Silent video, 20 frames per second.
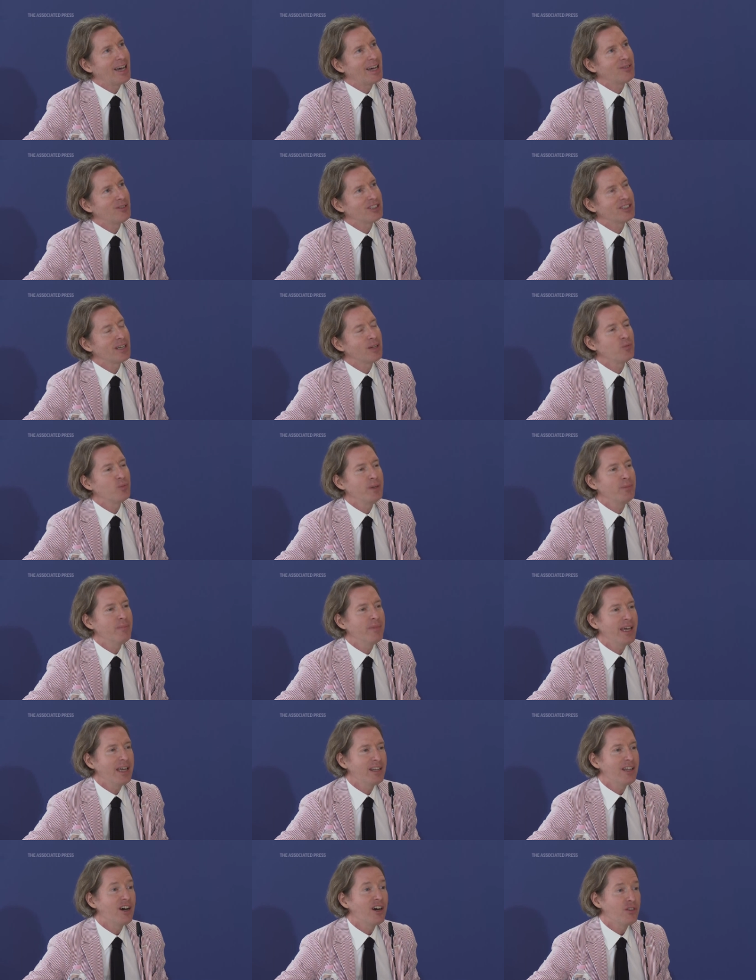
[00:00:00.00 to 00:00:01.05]
I would say we
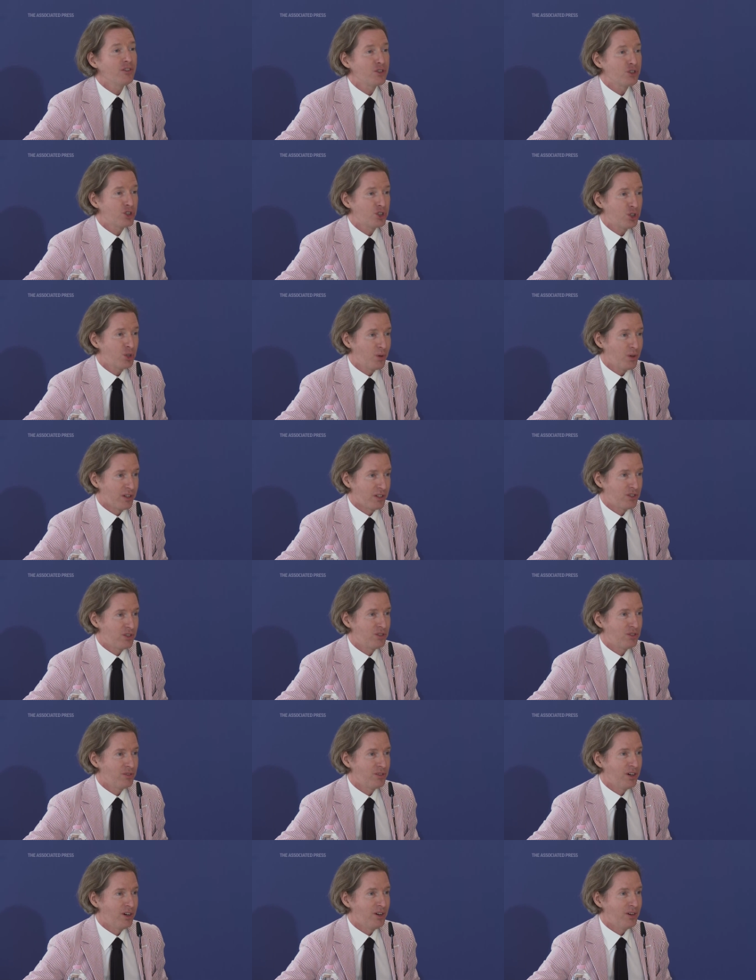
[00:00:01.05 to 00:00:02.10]
made other shorts,
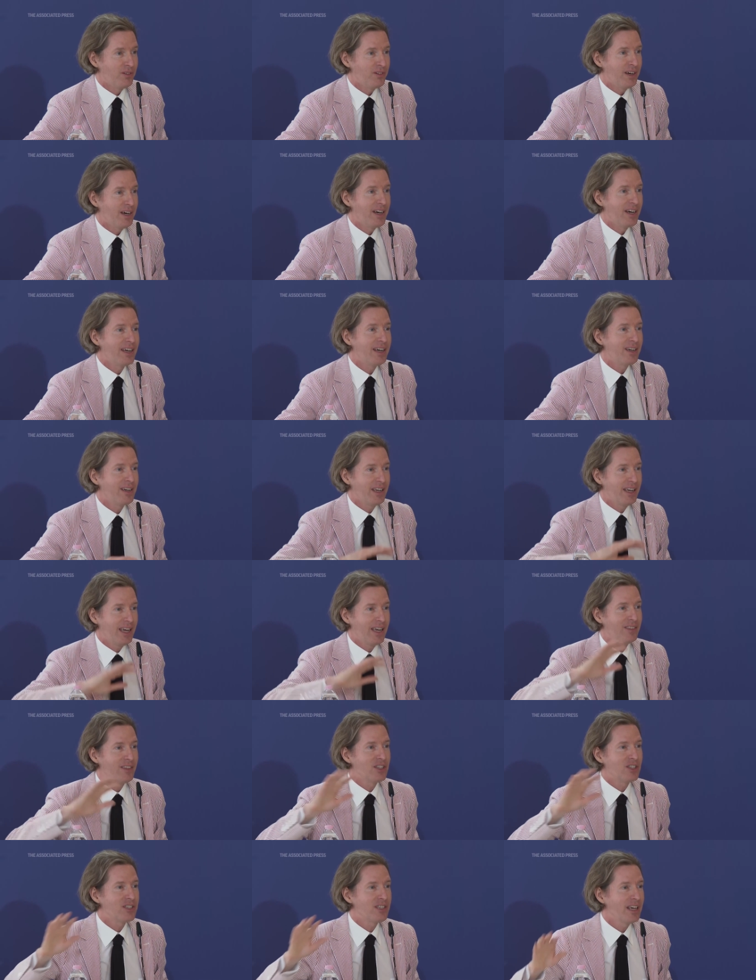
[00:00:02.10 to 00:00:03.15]
you know,
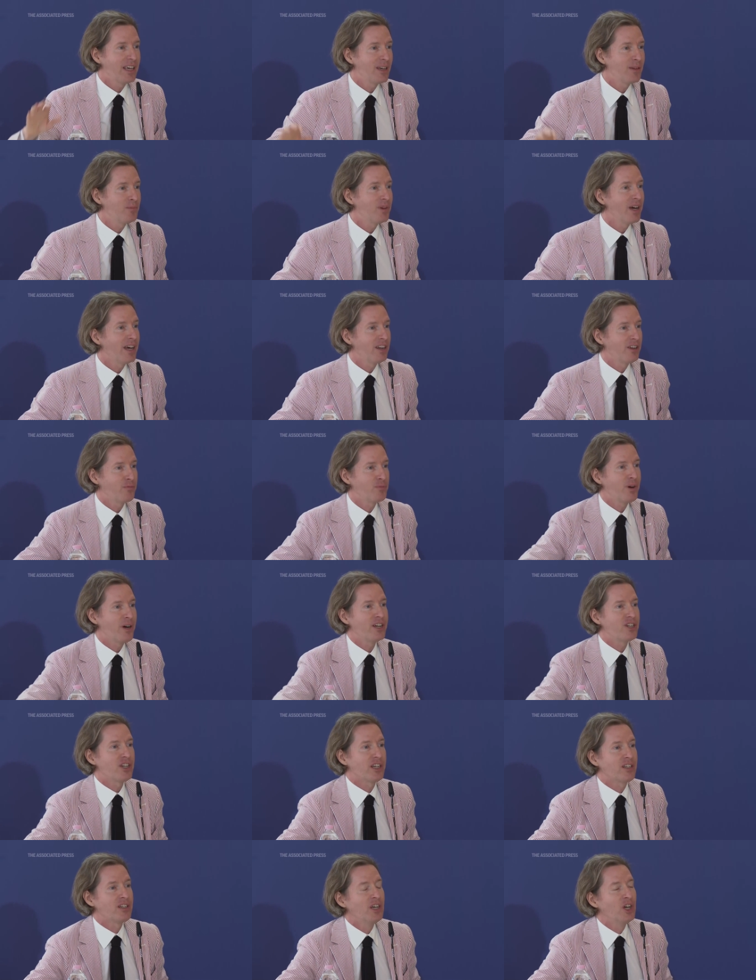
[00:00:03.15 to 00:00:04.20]
in the same kind of
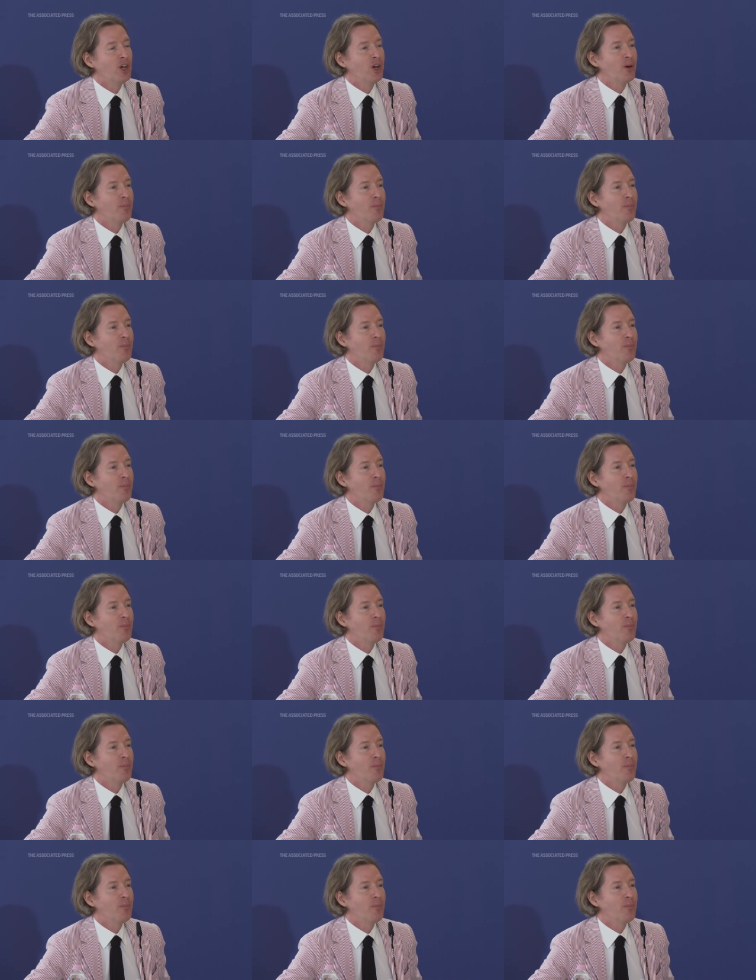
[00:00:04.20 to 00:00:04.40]
project.